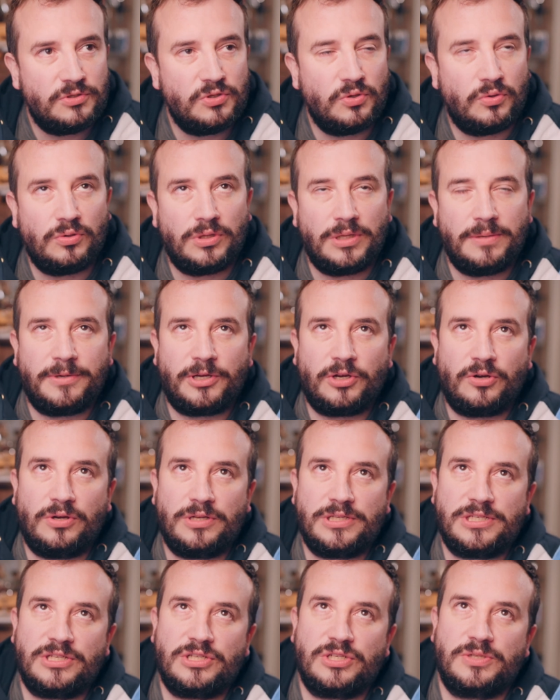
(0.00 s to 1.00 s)
Only
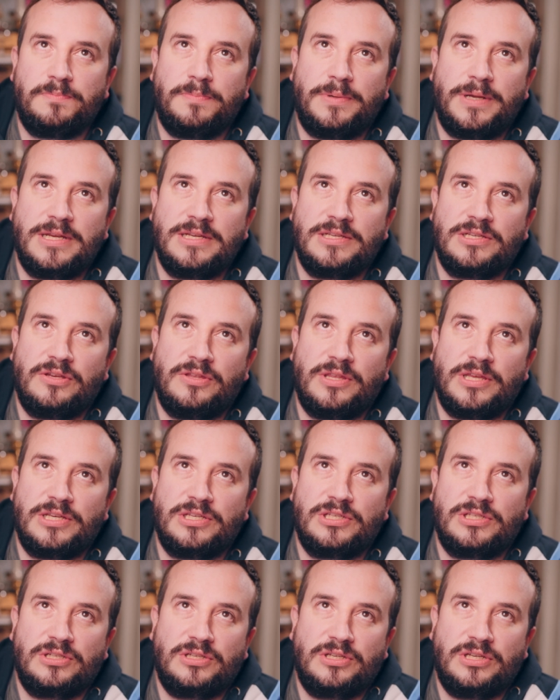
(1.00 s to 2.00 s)
because it just brings out
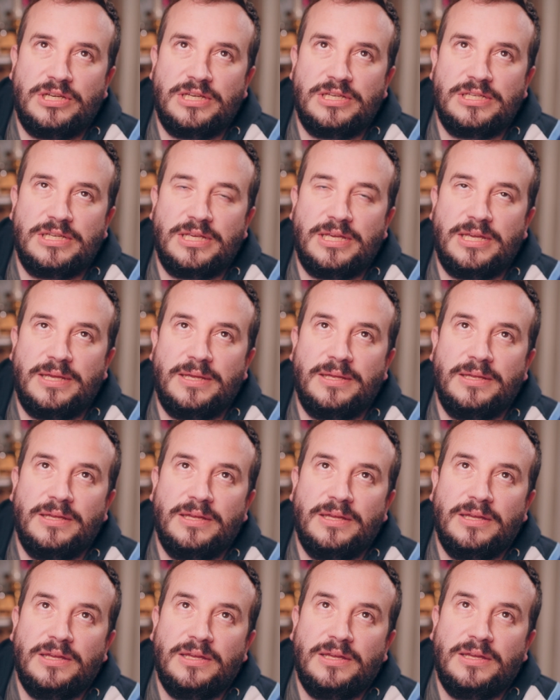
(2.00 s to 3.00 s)
this crazy
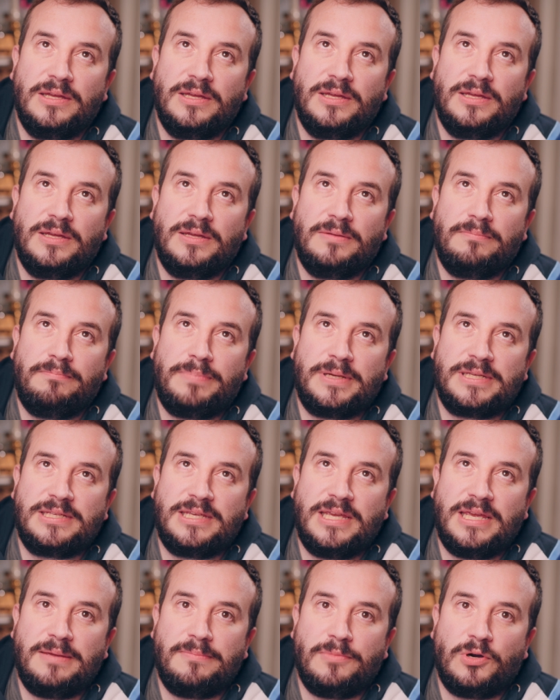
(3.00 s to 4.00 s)

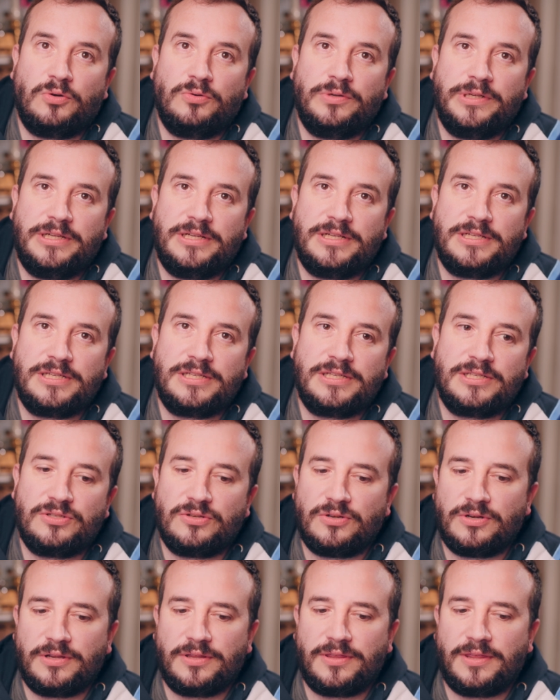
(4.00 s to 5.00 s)
biscuity maltiness
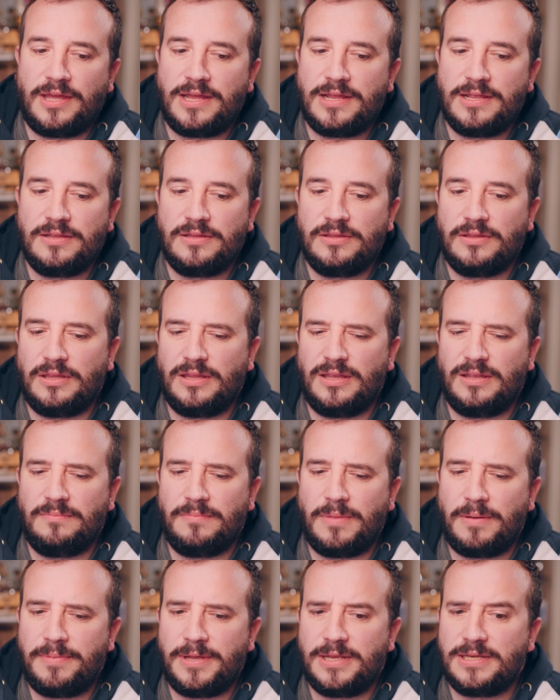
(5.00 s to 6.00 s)
sort of thing.
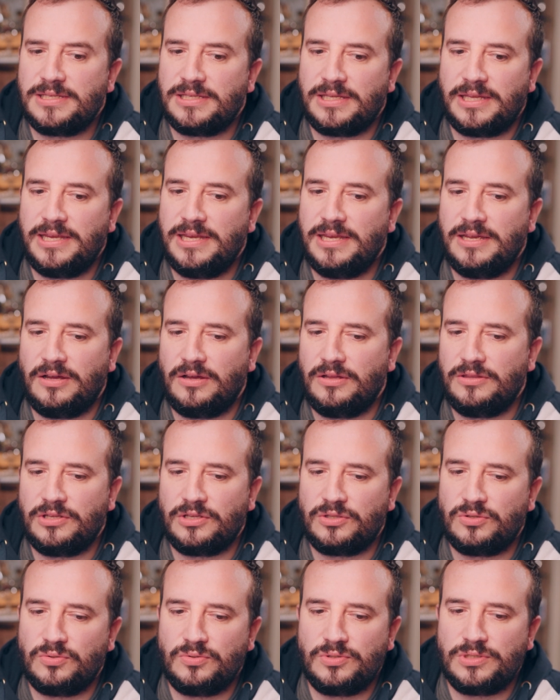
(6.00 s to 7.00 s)
Maybe slight
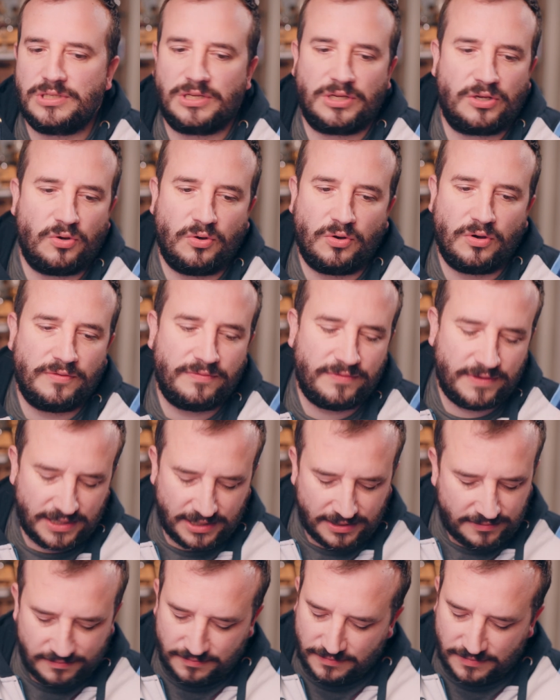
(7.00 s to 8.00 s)
undertones of
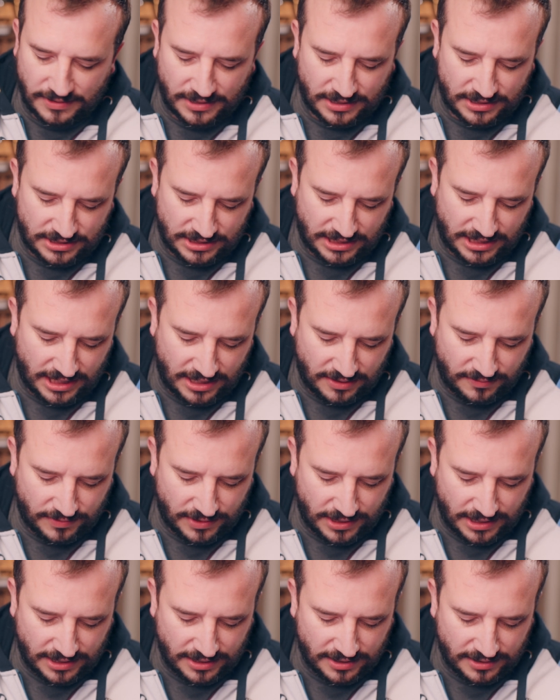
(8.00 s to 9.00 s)
coffee as you get with
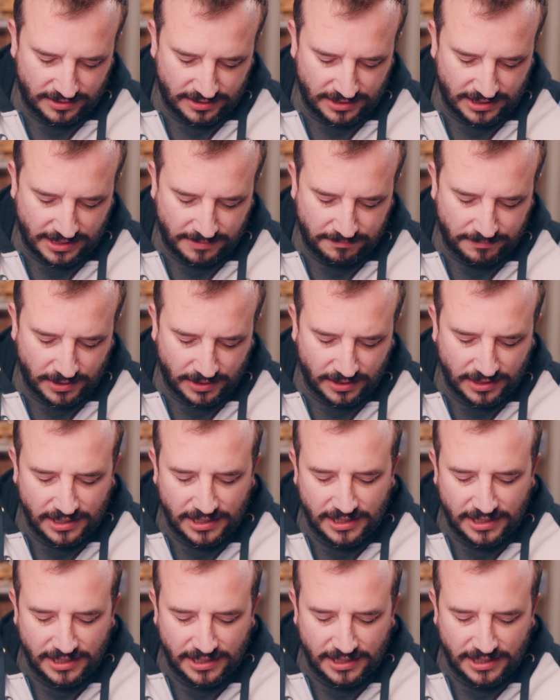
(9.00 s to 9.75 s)
the amber.